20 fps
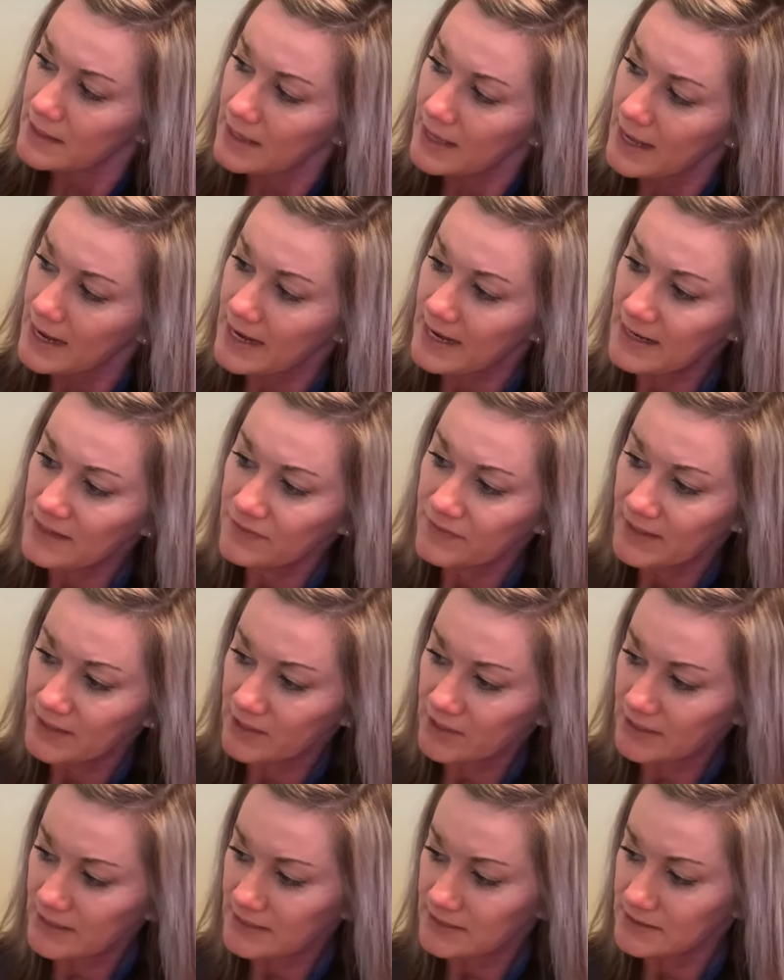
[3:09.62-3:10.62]
And there
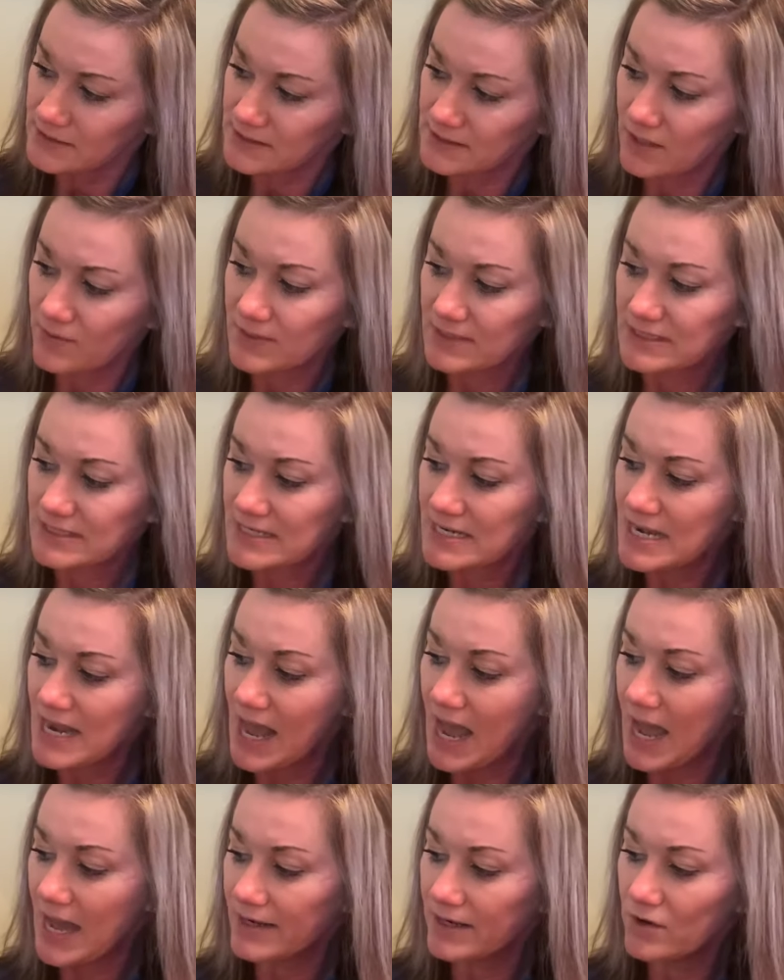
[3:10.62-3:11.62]
it is. So it's
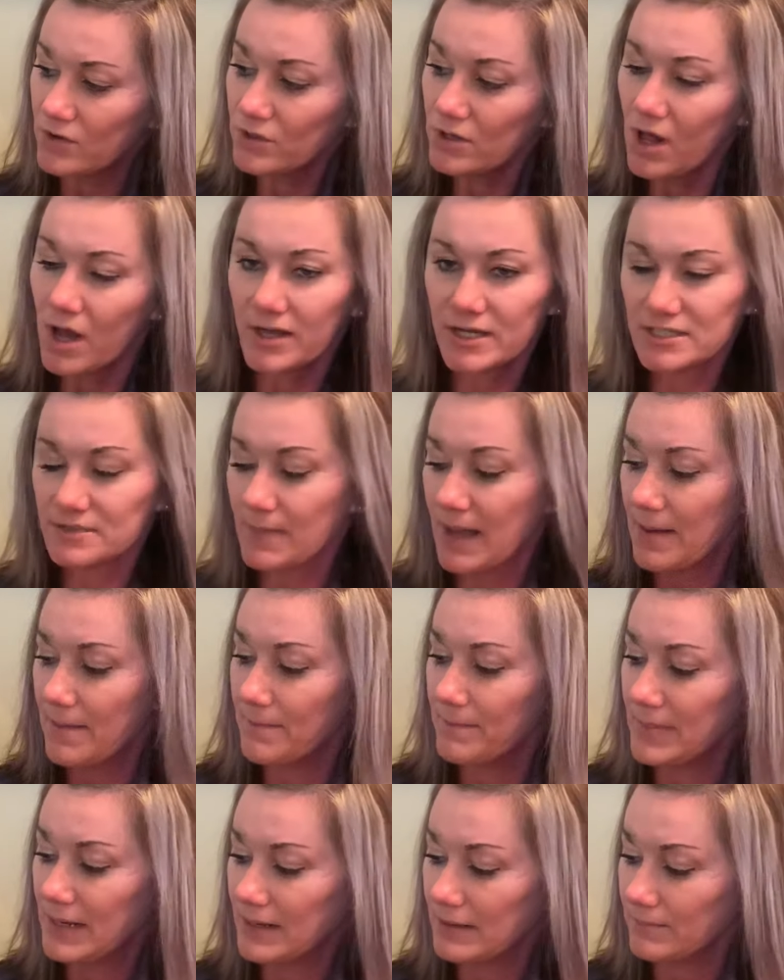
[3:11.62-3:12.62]
9 o'clock because
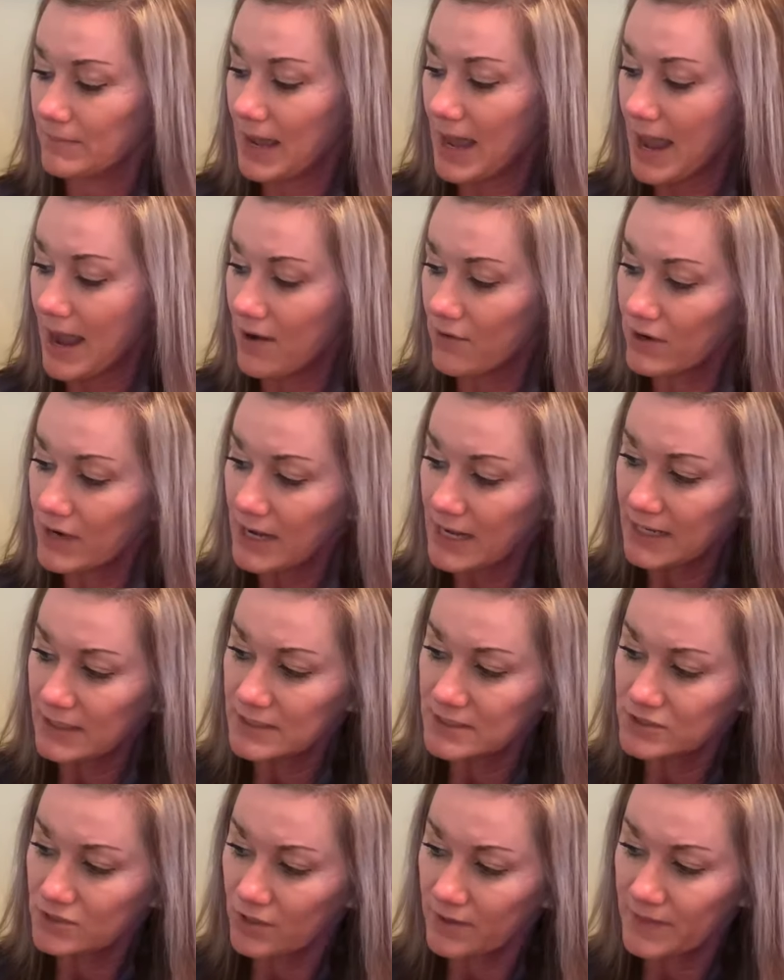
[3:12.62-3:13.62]
my hour hand
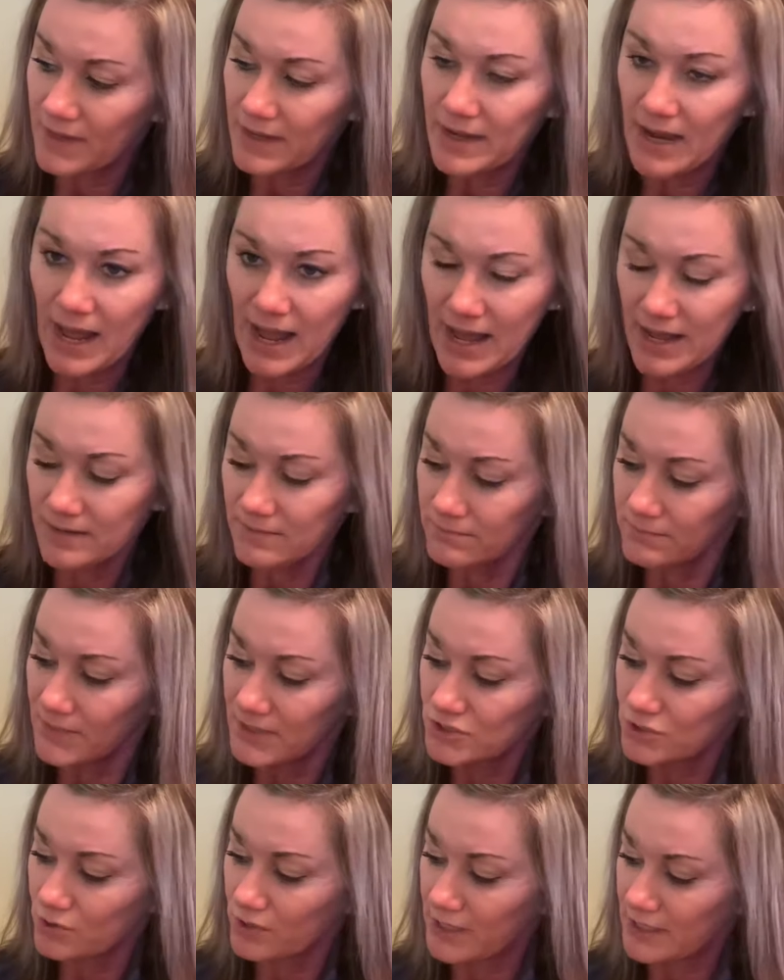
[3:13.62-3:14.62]
is on the 9. My
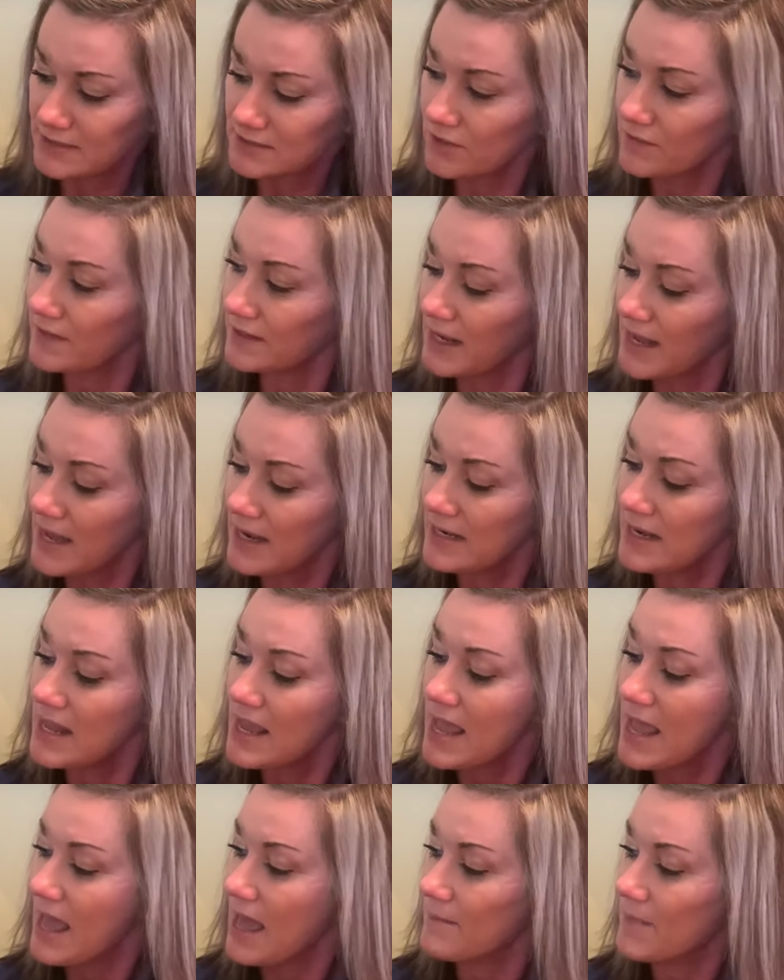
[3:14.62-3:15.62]
short hand's on the 9.
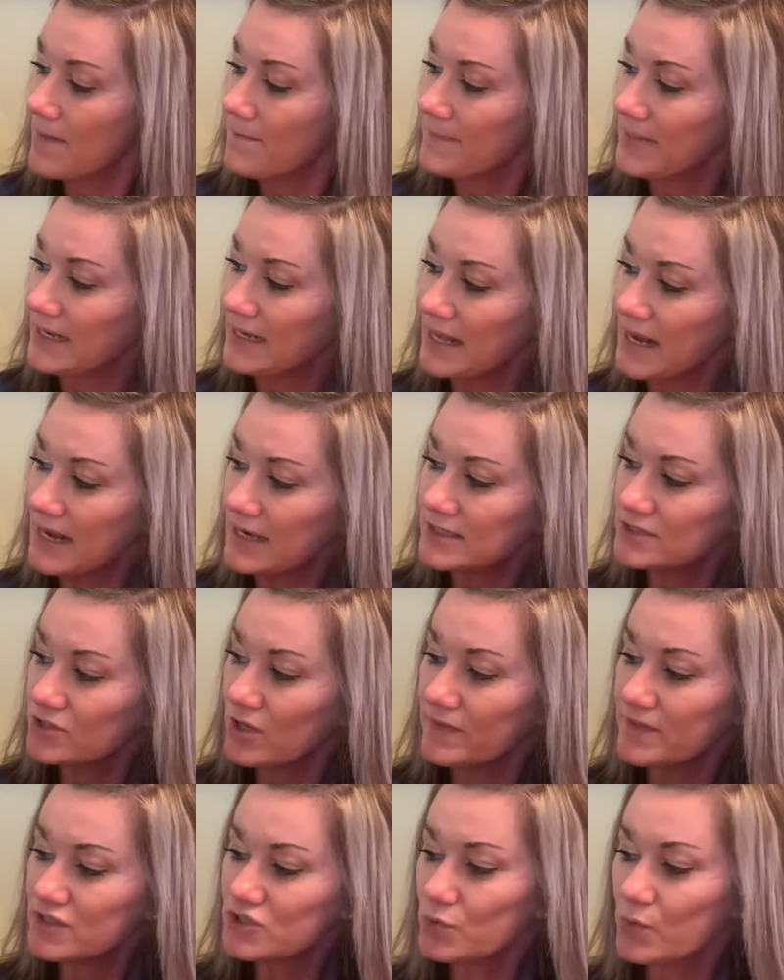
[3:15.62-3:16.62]
And my minute hand is
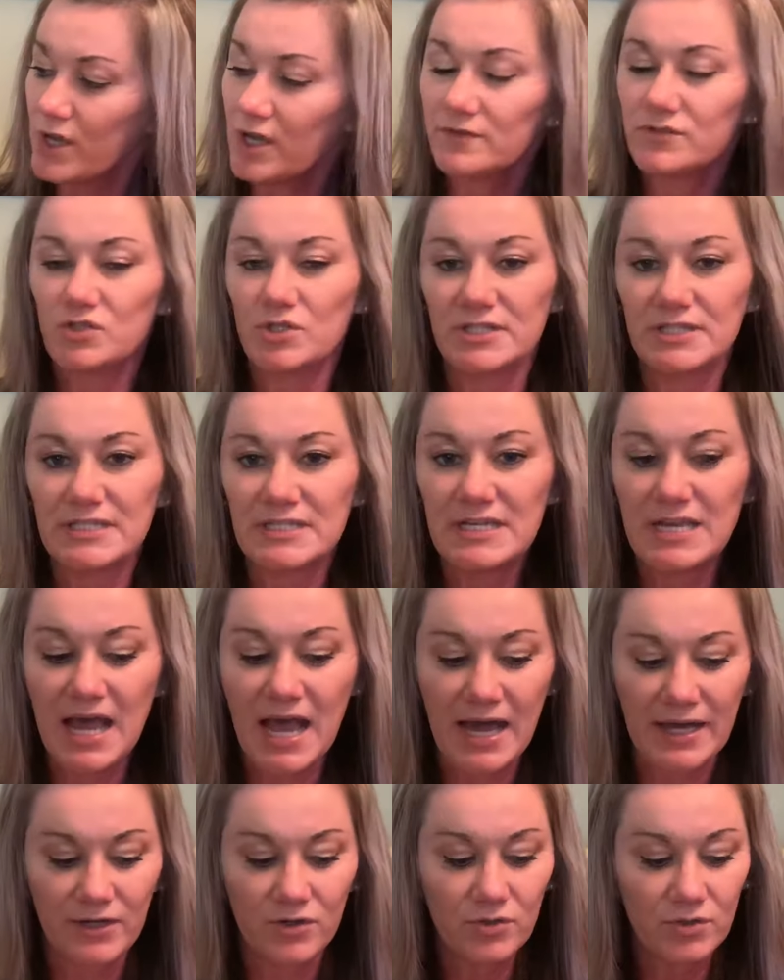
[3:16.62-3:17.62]
on the 12. So it's
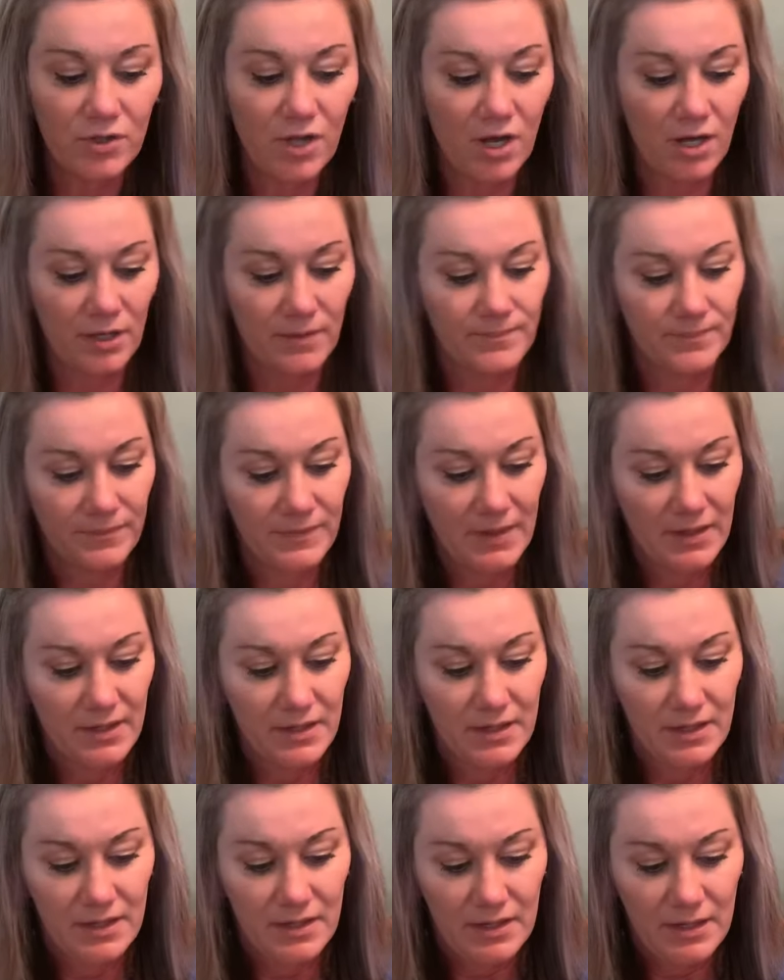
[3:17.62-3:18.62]
9 o'clock.
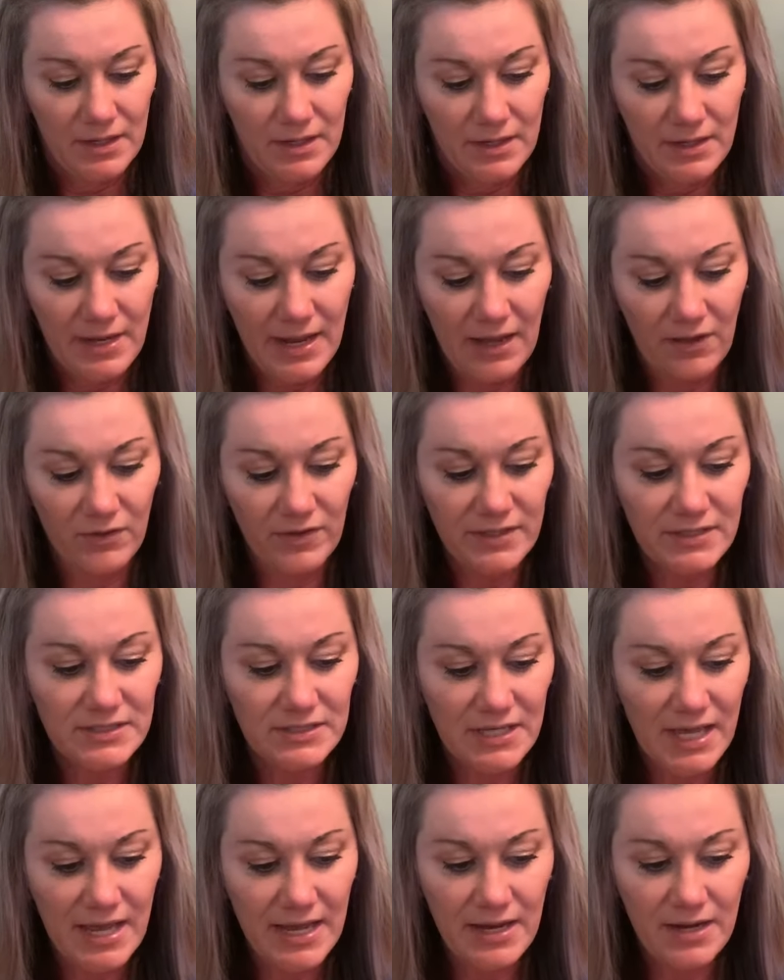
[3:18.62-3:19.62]
Now, let's
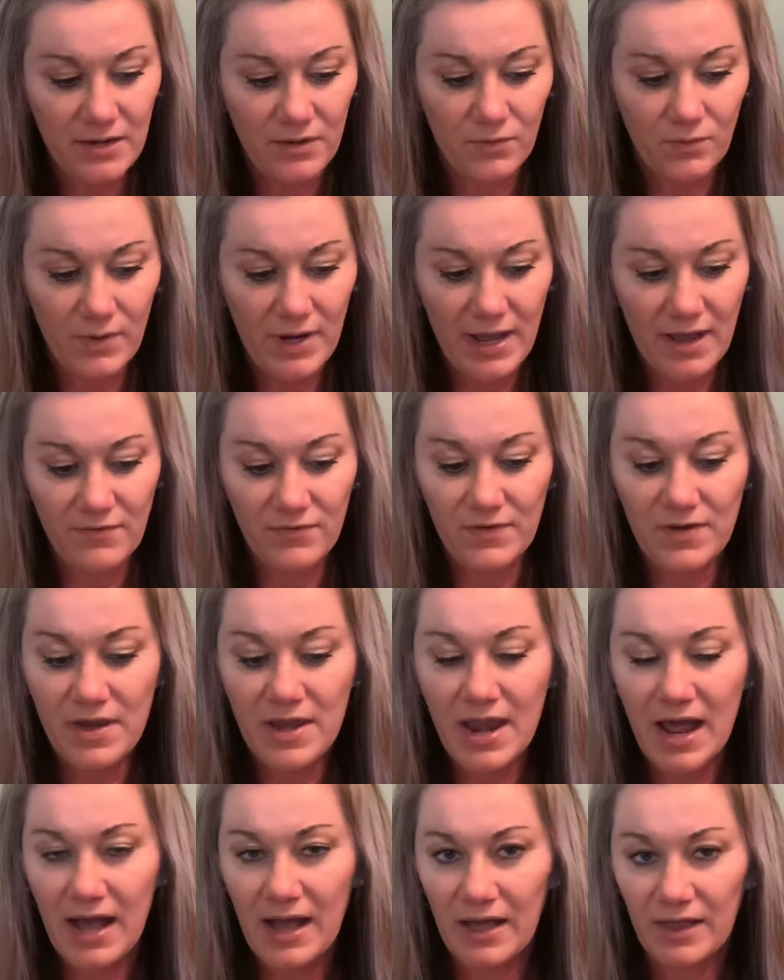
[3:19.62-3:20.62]
say we have
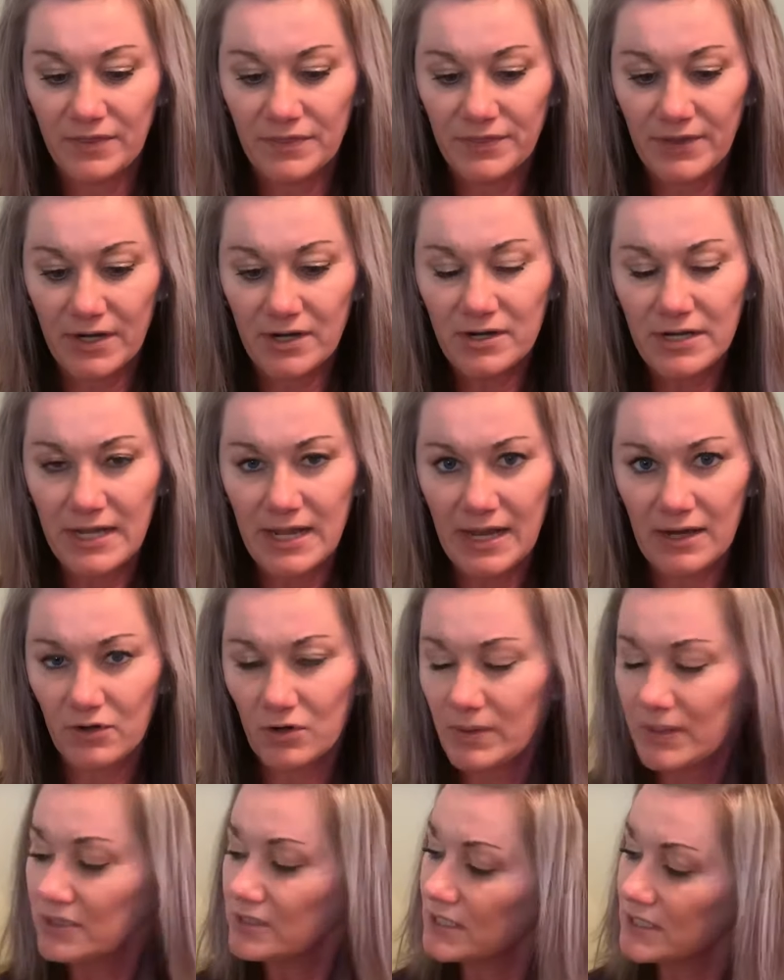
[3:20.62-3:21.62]
9:30. How are
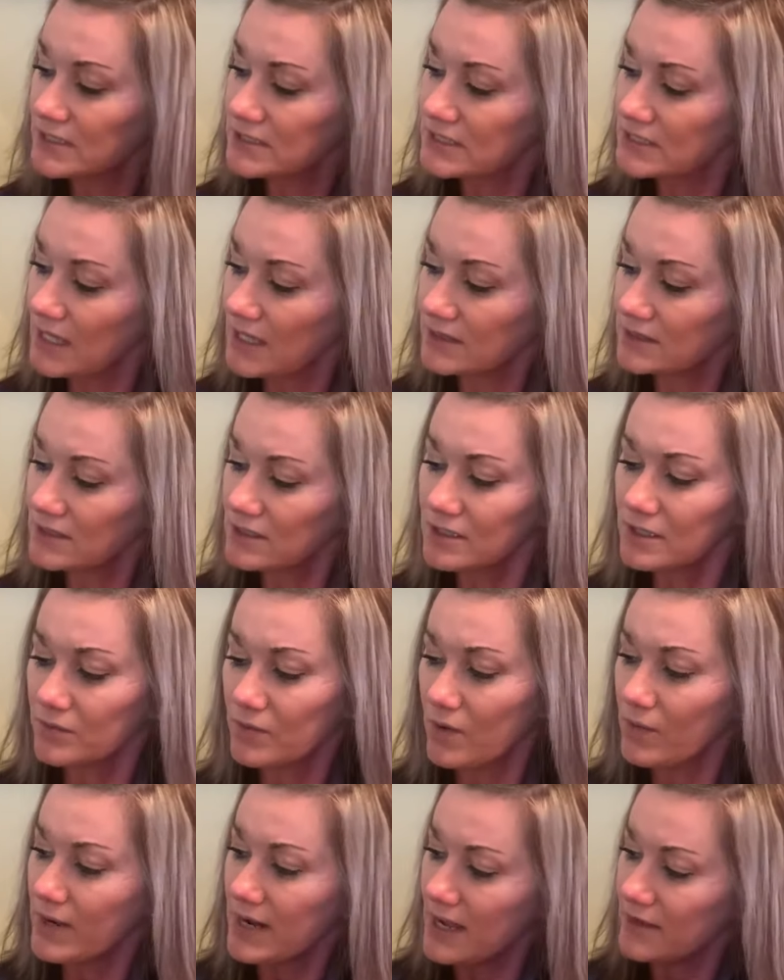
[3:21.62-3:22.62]
we going to get to 9:30?
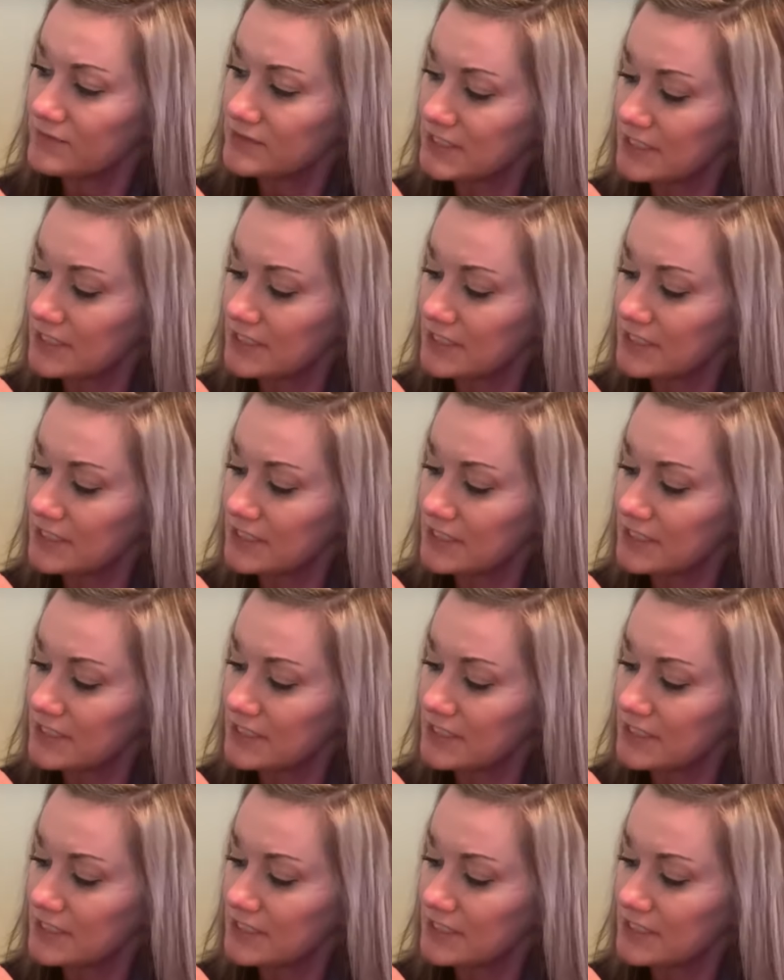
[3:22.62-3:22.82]
Well, we have to